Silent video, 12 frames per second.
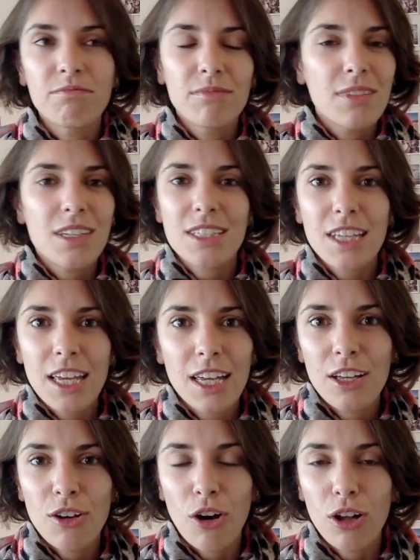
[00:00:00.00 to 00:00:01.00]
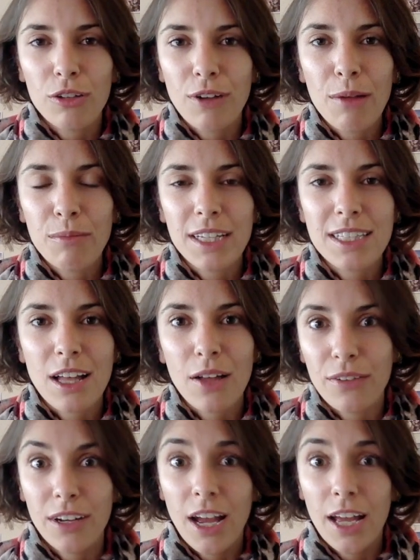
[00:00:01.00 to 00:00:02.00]
see all around myself,
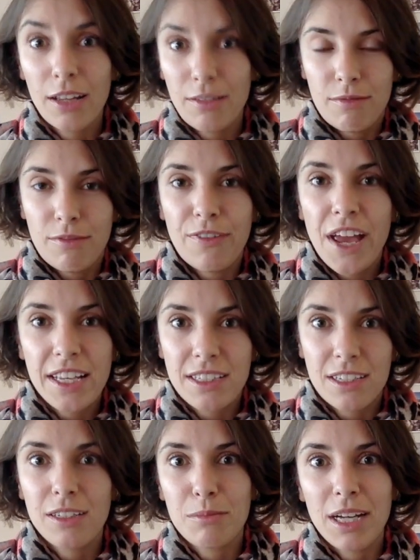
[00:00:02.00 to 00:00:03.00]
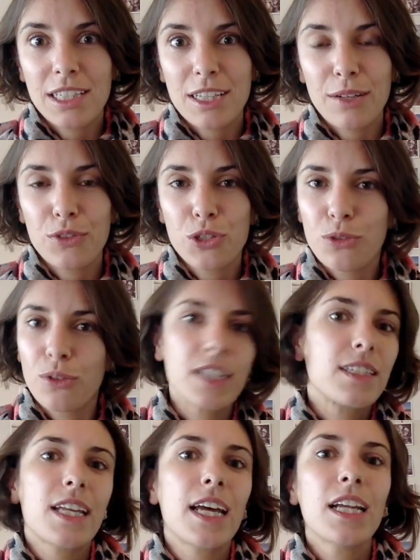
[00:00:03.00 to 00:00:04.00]
and I faced it myself too, is
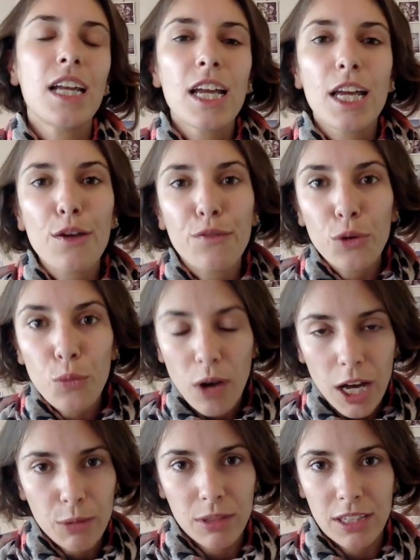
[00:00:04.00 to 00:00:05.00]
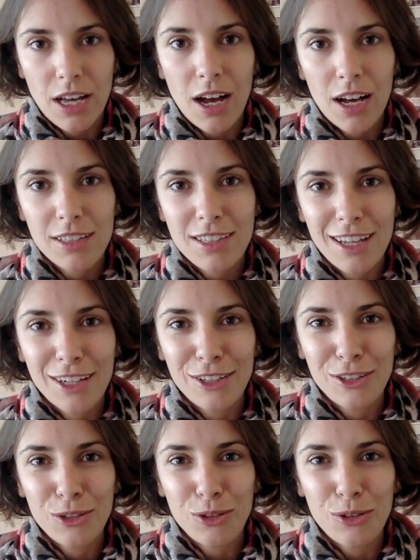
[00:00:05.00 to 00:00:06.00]
that if you work with cards and
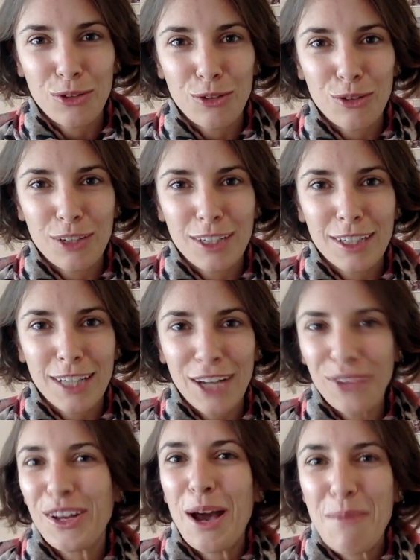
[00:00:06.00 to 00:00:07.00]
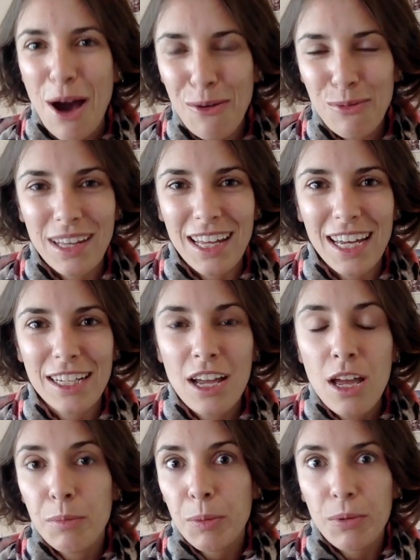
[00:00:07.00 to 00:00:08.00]
you kind of come up with it,
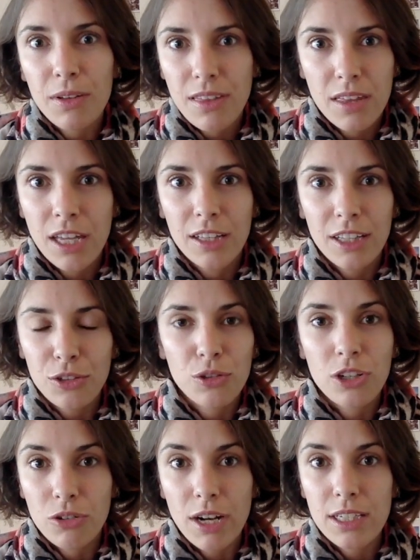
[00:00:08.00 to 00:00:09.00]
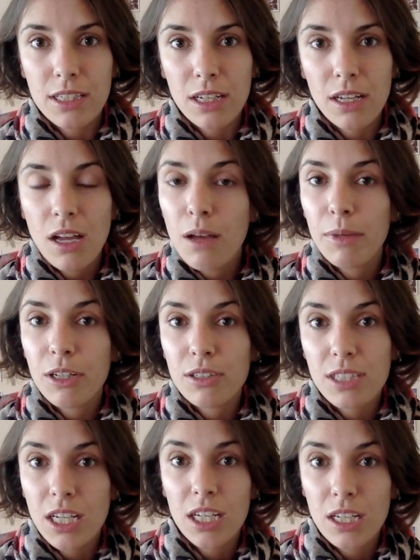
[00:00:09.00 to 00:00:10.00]
people think that you're crazy
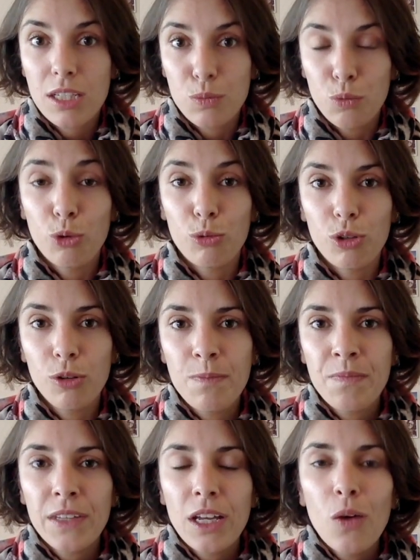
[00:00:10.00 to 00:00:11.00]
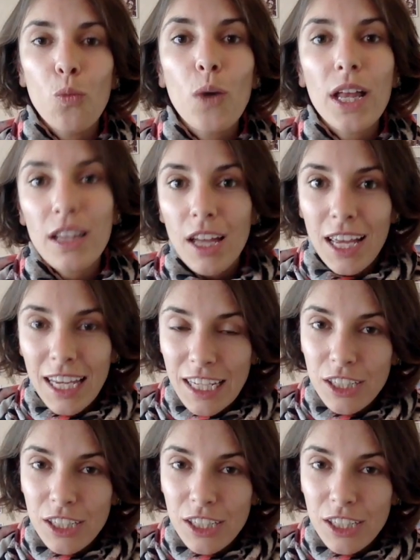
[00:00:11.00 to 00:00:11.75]
because it is woo-woo. Well, here